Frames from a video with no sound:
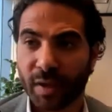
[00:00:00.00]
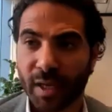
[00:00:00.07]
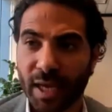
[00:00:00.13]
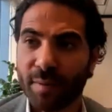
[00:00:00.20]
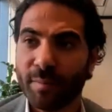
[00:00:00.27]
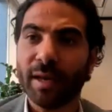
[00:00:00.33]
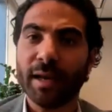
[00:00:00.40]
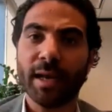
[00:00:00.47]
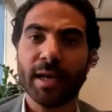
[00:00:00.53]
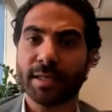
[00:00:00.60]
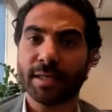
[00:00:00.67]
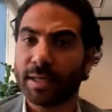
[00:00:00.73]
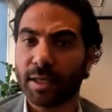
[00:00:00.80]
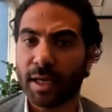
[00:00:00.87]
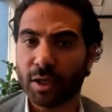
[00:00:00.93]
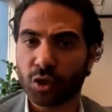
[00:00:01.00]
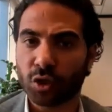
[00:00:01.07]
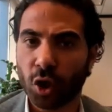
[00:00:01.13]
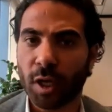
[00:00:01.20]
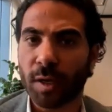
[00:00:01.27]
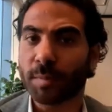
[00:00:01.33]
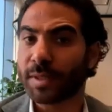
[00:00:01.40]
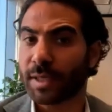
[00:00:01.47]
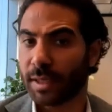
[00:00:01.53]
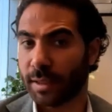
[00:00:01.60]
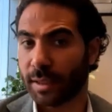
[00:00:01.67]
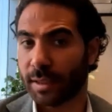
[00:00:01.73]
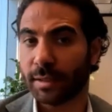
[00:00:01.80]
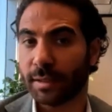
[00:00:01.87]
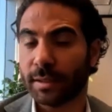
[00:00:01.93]
M&As and roll-ups
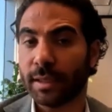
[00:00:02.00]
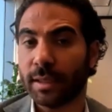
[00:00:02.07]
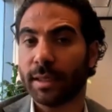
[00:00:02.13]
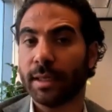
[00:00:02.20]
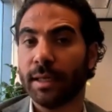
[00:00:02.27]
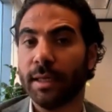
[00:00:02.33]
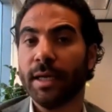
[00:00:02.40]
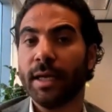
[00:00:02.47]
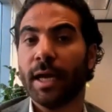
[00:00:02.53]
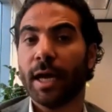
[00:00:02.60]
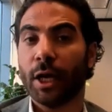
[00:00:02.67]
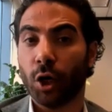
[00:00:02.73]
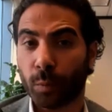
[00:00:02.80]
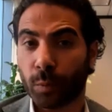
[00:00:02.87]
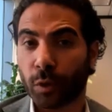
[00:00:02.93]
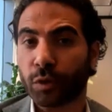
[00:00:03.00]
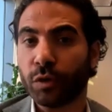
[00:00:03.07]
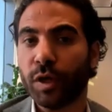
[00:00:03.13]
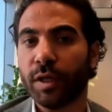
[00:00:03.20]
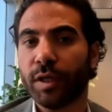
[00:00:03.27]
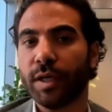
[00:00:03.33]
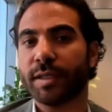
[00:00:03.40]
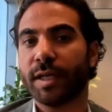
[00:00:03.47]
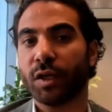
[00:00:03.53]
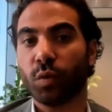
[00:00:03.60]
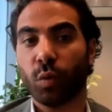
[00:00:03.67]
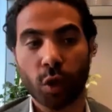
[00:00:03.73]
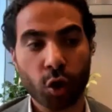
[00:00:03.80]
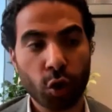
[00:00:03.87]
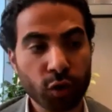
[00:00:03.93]
and opportunities that
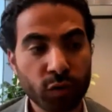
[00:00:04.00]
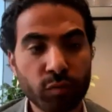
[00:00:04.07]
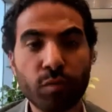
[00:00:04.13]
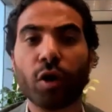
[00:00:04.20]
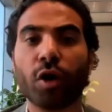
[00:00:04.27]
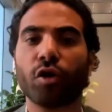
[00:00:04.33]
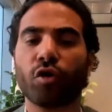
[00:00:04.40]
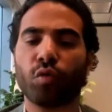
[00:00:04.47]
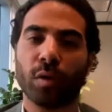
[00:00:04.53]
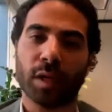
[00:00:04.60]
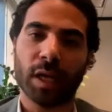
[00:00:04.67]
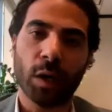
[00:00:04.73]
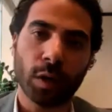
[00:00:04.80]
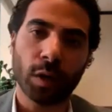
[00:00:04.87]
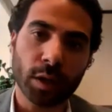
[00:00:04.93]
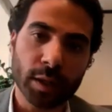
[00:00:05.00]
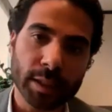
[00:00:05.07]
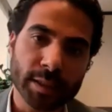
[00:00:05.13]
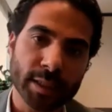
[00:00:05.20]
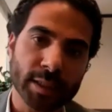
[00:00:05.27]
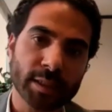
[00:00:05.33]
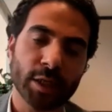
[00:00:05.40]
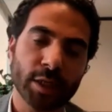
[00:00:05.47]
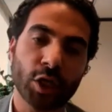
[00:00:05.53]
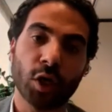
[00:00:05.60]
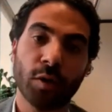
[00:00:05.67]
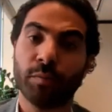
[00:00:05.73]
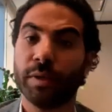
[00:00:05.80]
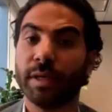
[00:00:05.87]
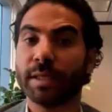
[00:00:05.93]
we could merge with our existing
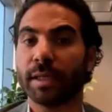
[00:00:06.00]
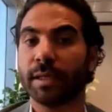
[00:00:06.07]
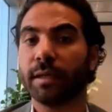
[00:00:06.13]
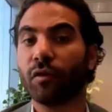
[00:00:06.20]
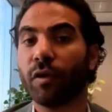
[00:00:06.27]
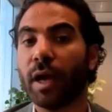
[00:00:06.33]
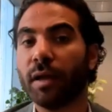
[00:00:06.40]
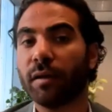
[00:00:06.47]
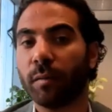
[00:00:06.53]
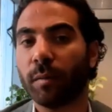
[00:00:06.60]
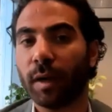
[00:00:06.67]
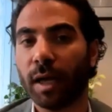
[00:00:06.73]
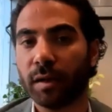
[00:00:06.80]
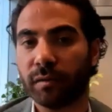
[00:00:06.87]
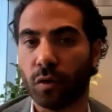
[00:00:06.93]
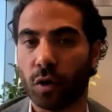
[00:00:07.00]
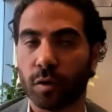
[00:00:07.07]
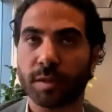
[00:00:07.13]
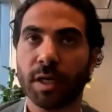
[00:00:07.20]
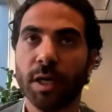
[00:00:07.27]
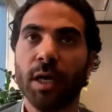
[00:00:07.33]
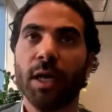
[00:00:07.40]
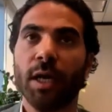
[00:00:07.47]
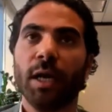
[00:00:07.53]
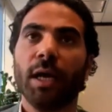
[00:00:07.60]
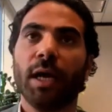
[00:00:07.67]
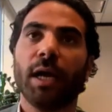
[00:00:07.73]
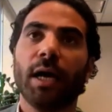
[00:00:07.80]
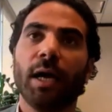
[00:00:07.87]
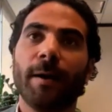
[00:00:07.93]
companies and create platforms.
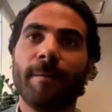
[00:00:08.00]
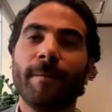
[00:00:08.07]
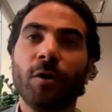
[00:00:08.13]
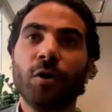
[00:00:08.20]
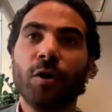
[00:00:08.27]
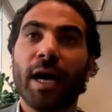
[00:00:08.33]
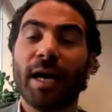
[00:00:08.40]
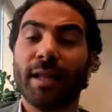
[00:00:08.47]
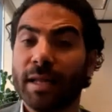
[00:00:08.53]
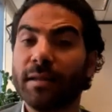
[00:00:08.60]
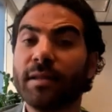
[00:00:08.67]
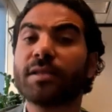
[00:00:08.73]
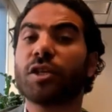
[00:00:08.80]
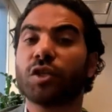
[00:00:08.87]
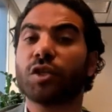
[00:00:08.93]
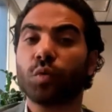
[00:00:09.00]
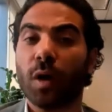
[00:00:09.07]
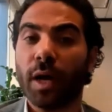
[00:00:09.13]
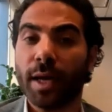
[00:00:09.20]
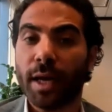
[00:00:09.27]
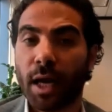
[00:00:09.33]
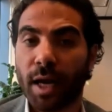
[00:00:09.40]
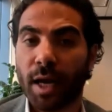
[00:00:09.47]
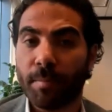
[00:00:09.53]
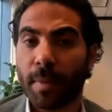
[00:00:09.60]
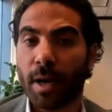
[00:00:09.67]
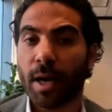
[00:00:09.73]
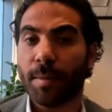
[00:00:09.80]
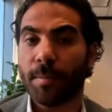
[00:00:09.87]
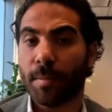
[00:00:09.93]
And this is why
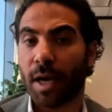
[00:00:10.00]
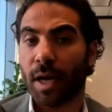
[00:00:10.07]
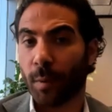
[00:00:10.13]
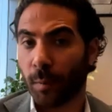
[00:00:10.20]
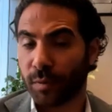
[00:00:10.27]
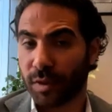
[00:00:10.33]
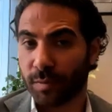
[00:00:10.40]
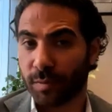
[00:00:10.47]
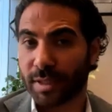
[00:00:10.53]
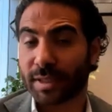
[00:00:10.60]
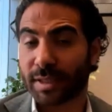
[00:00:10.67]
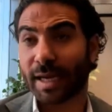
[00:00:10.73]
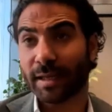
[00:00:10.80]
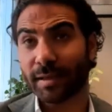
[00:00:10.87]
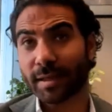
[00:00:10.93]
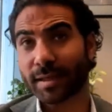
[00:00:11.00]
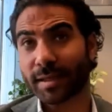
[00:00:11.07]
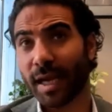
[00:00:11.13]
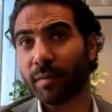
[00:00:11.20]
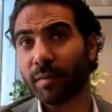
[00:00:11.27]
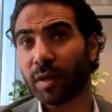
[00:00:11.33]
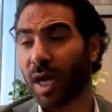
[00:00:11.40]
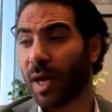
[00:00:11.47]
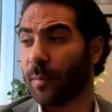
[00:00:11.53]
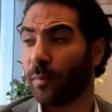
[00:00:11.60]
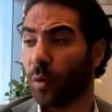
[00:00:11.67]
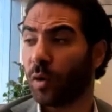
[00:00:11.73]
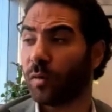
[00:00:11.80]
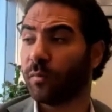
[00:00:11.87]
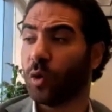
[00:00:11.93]
I'm optimistic. At the same time,
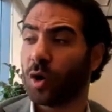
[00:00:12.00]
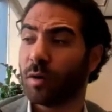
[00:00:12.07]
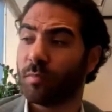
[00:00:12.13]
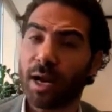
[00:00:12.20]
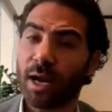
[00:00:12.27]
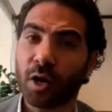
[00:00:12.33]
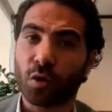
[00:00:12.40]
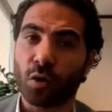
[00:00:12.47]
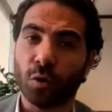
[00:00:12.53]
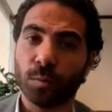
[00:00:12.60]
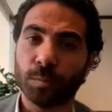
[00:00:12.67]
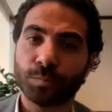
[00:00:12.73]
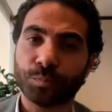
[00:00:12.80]
more macro,